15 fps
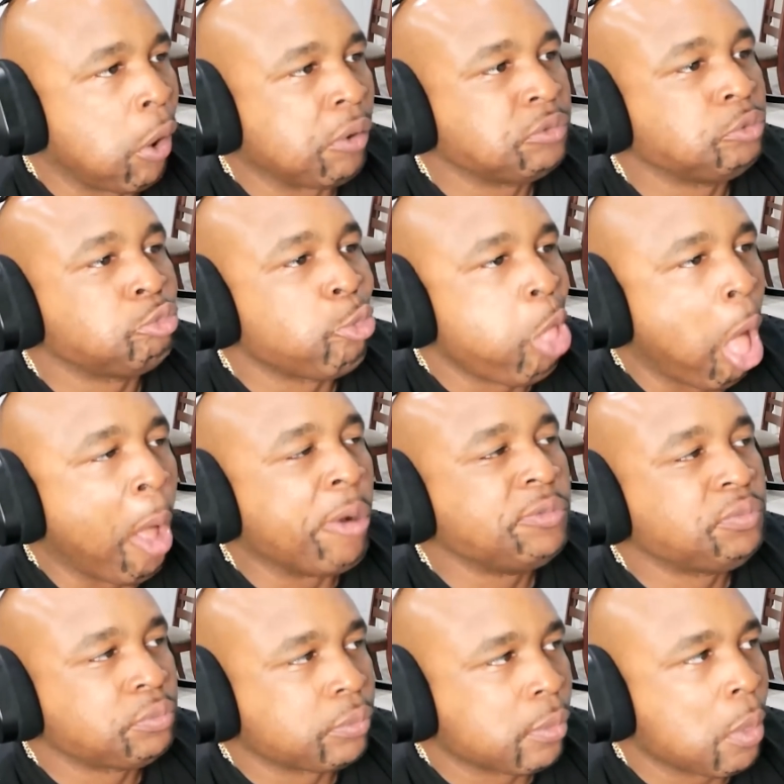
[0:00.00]
so
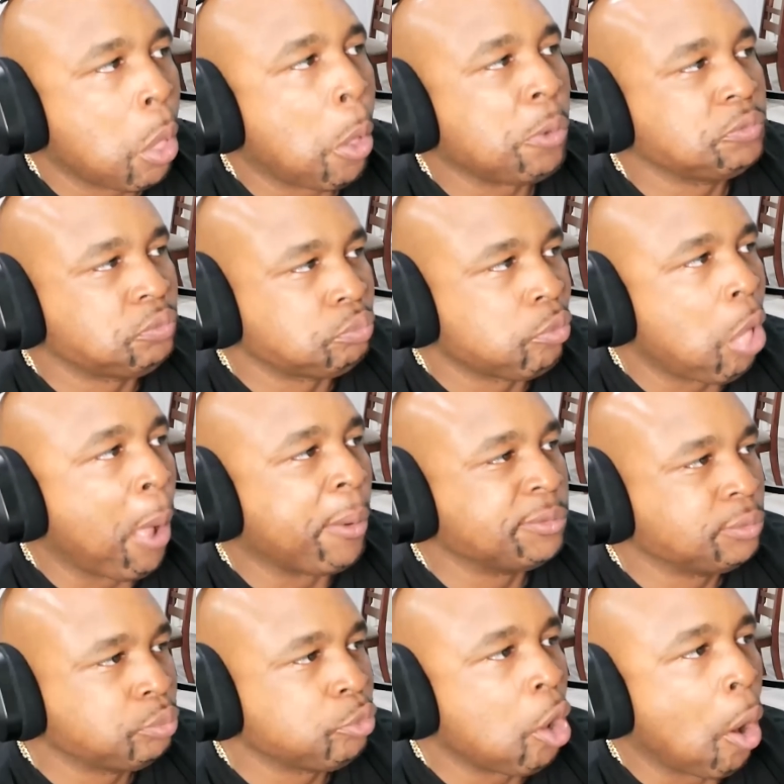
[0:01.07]
deep in my
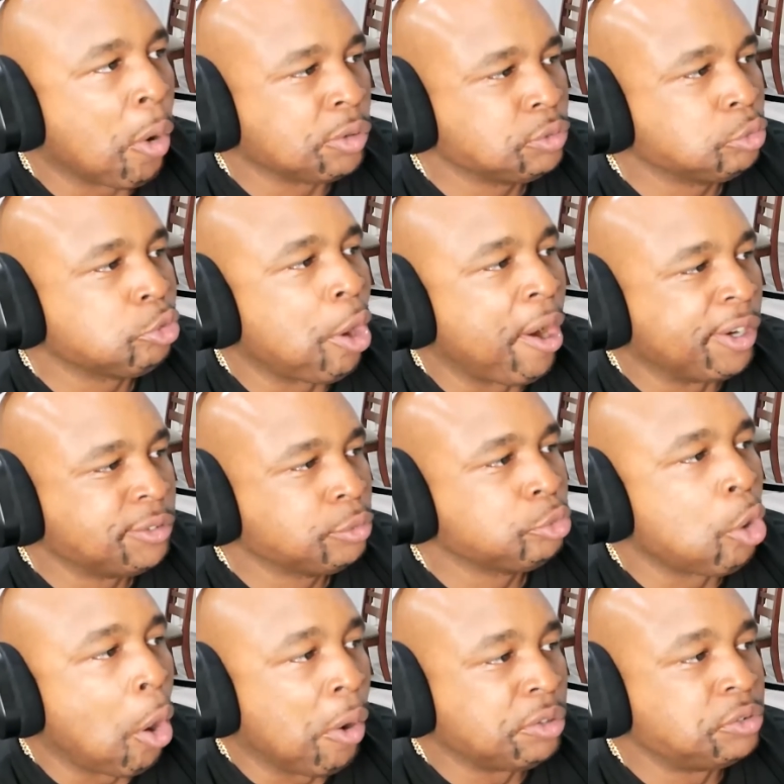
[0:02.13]
heart
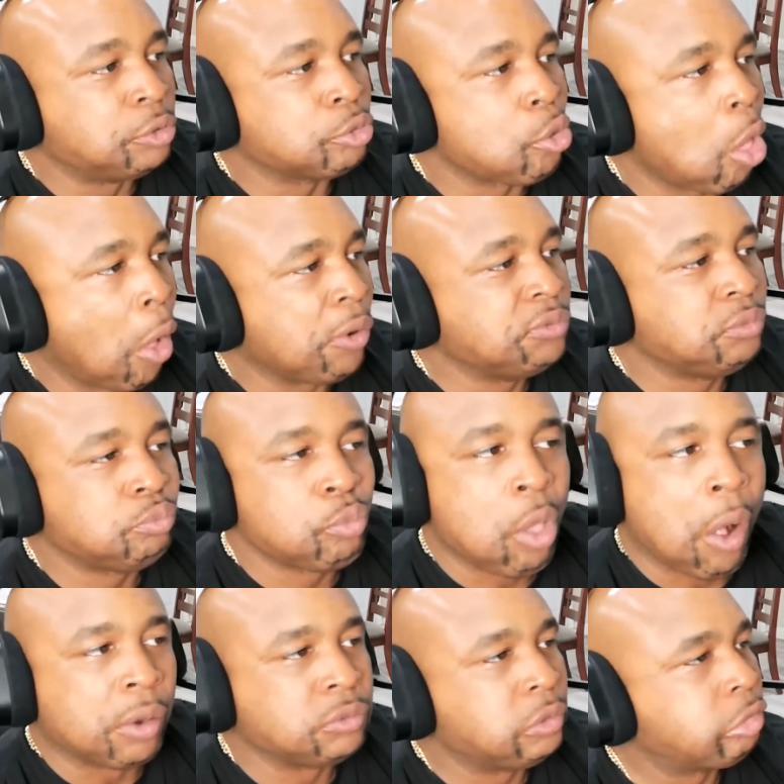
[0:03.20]
that you're
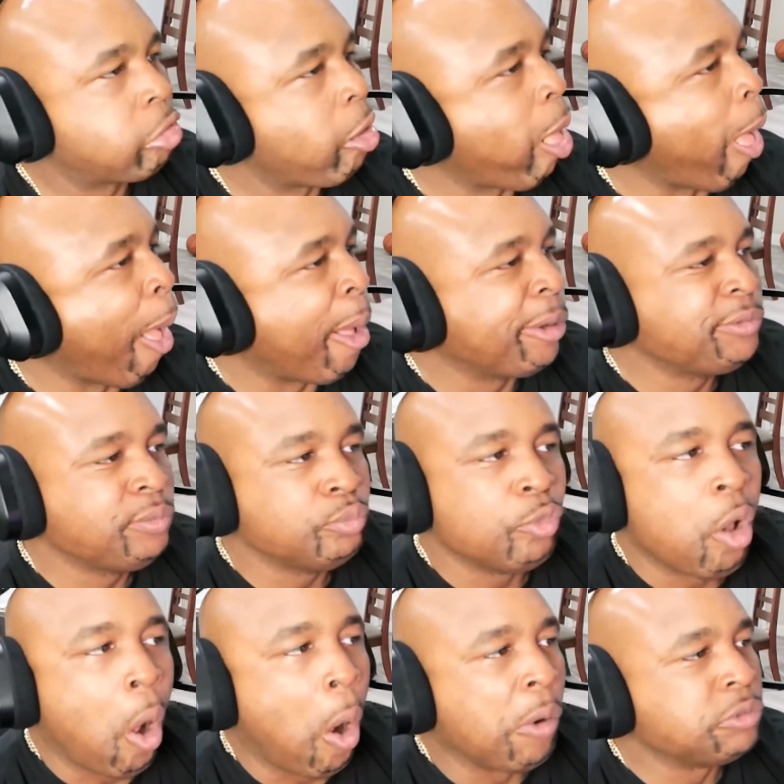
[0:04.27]
really a part
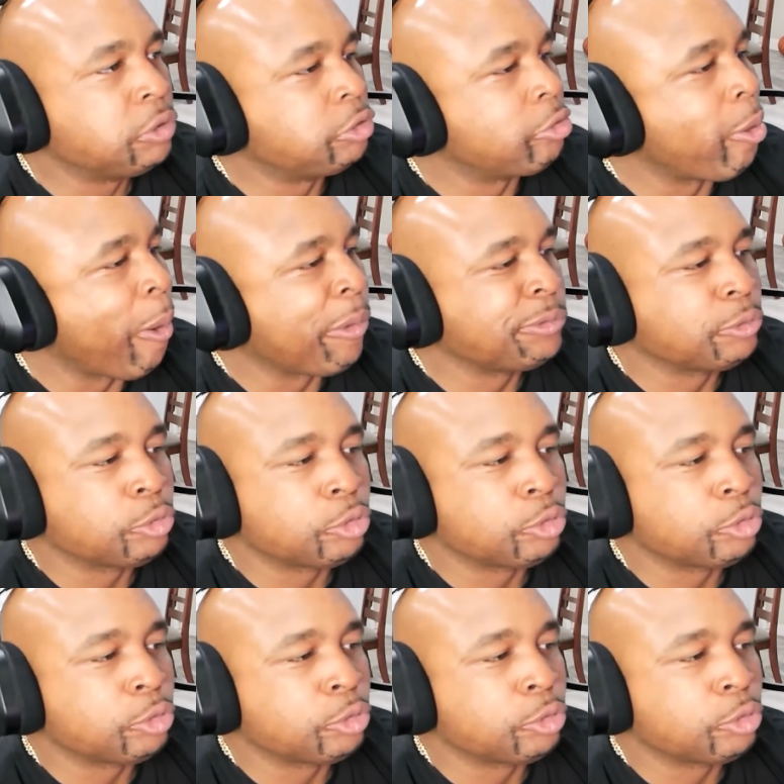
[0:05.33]
of me.